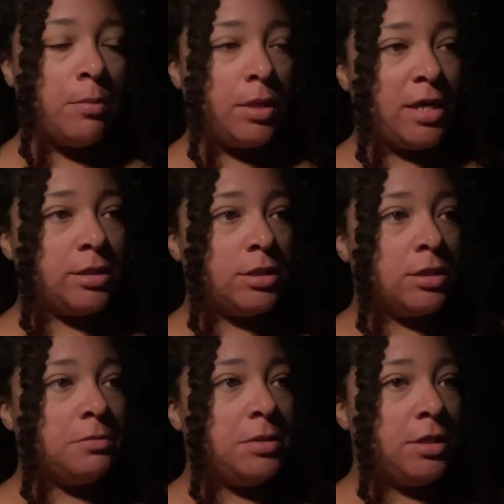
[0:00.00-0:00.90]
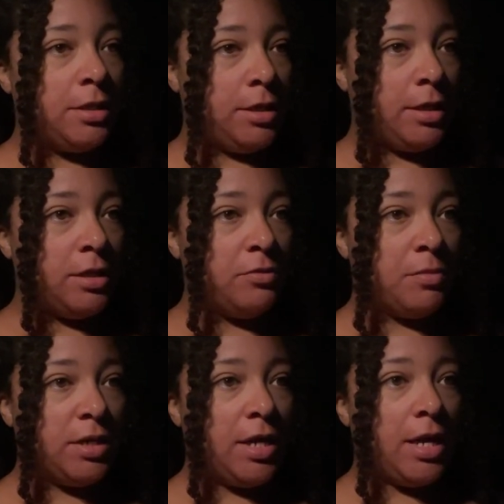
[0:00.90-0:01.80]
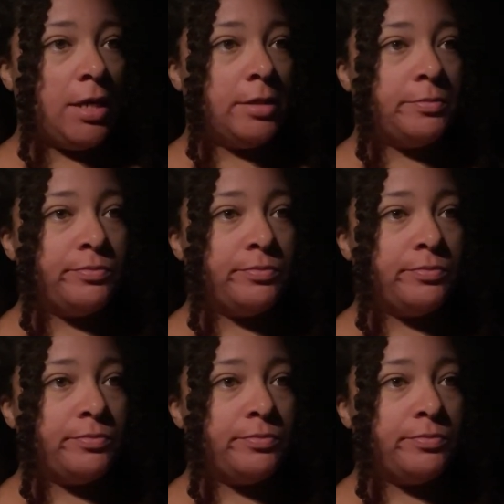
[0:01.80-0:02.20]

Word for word: But yeah, this is going to be the end of my day.